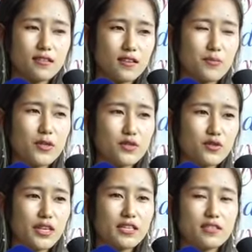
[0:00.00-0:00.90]
Coming to
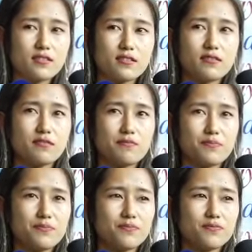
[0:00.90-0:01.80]
Nizer,
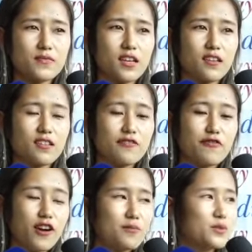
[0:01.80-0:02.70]
the
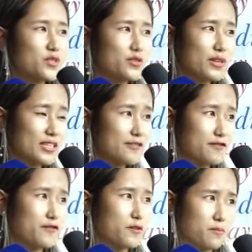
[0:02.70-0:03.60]
environment was really
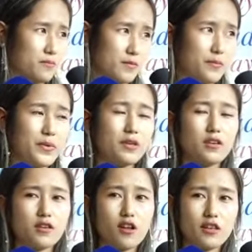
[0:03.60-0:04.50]
different
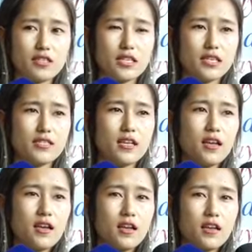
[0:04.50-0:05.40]
from college days.
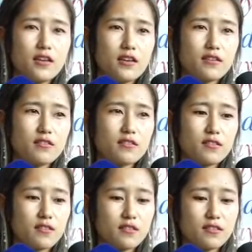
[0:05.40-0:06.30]
Here,
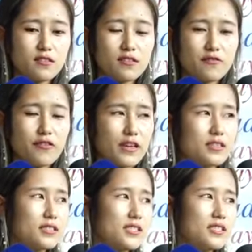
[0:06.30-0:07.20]
the
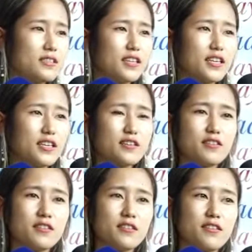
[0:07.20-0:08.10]
faculty, they
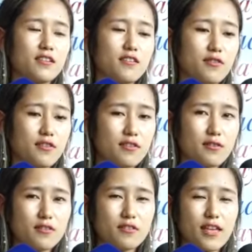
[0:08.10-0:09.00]

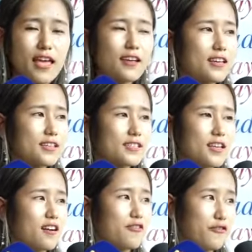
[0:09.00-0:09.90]
act as
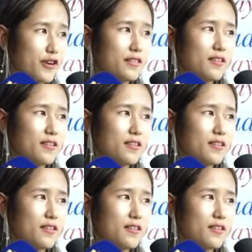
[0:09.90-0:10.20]
our friend,